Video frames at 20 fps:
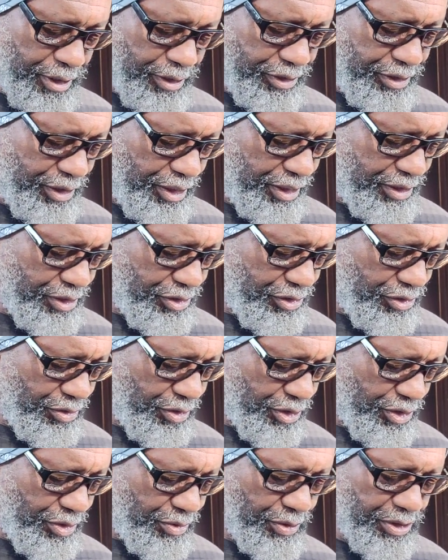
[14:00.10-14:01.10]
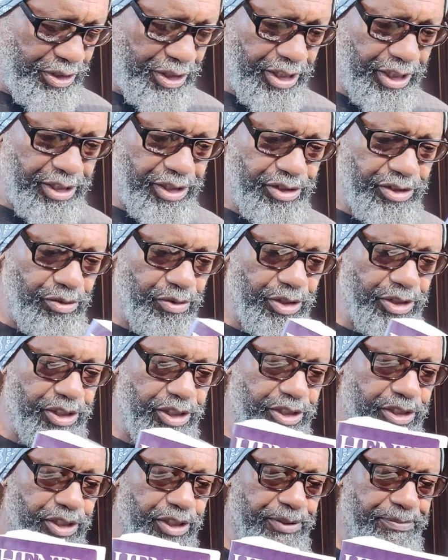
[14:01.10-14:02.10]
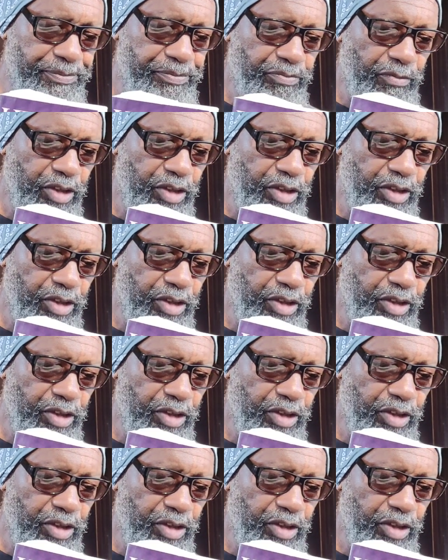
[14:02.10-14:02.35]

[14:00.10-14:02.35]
selected stories, new and selected stories. These are